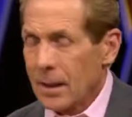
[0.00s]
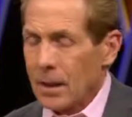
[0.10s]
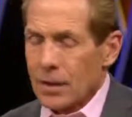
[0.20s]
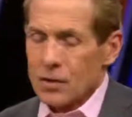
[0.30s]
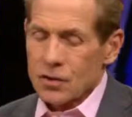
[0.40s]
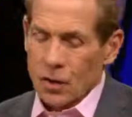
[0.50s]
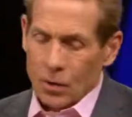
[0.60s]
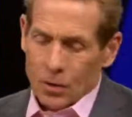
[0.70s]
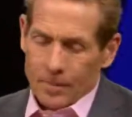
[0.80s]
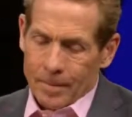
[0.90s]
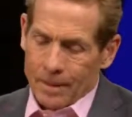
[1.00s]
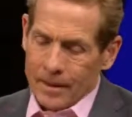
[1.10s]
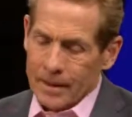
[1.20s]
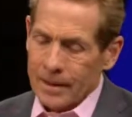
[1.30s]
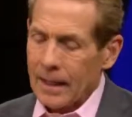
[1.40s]
So
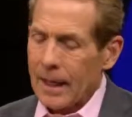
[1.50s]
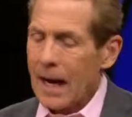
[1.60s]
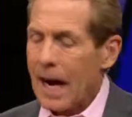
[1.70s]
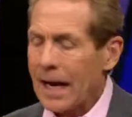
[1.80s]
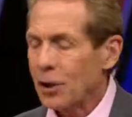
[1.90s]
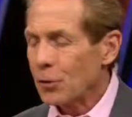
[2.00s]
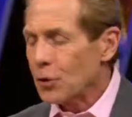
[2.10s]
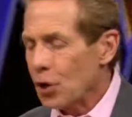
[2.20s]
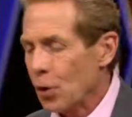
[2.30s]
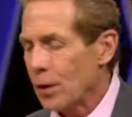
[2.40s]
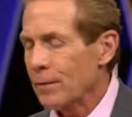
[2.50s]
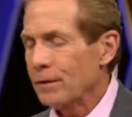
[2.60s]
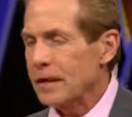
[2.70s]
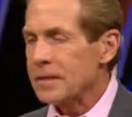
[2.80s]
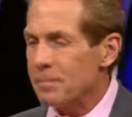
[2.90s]
I don't know if
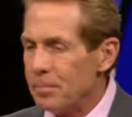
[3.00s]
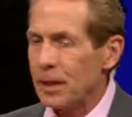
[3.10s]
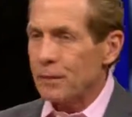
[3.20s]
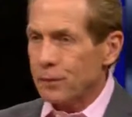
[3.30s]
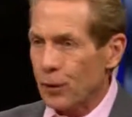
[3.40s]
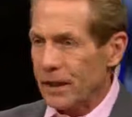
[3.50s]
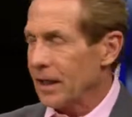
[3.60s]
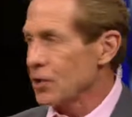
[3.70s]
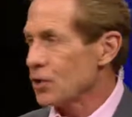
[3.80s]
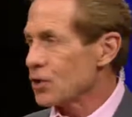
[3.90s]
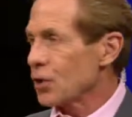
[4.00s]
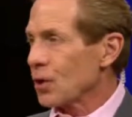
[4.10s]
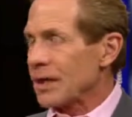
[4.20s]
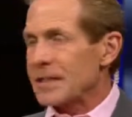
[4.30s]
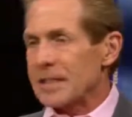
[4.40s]
these big free agents are
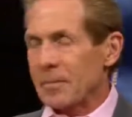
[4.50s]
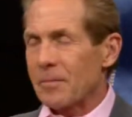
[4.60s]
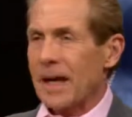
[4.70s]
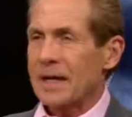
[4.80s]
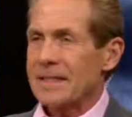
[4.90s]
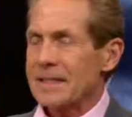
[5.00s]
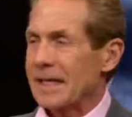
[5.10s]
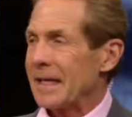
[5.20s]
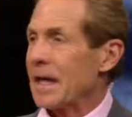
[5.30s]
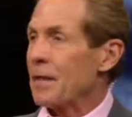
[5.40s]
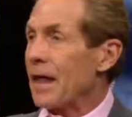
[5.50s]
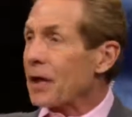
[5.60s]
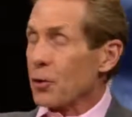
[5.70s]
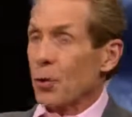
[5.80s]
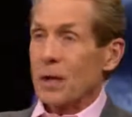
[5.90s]
going to sit back and say,
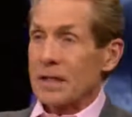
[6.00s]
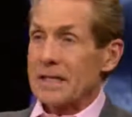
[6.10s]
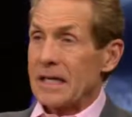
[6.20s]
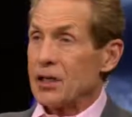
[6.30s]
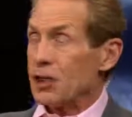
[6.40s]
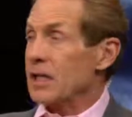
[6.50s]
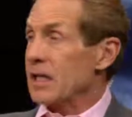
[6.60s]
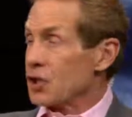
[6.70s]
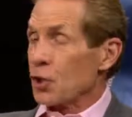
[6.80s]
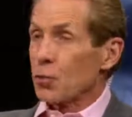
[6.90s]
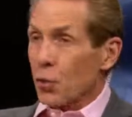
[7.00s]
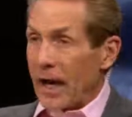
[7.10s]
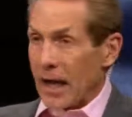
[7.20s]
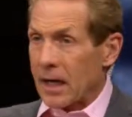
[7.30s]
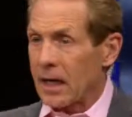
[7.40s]
that organization is a
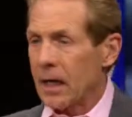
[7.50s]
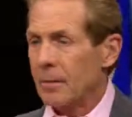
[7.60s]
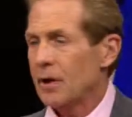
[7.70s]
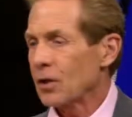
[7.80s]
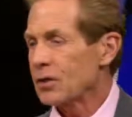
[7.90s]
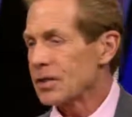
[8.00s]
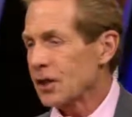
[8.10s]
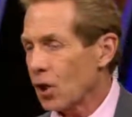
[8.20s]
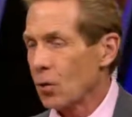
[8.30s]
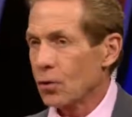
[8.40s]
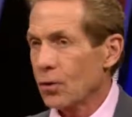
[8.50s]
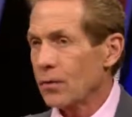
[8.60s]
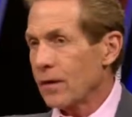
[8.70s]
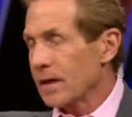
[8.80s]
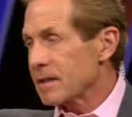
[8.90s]
wreck because the owner
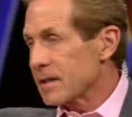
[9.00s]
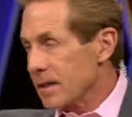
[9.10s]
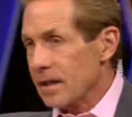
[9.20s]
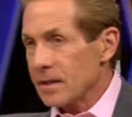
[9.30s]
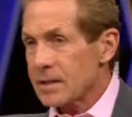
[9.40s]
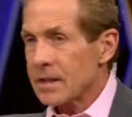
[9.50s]
thinks this,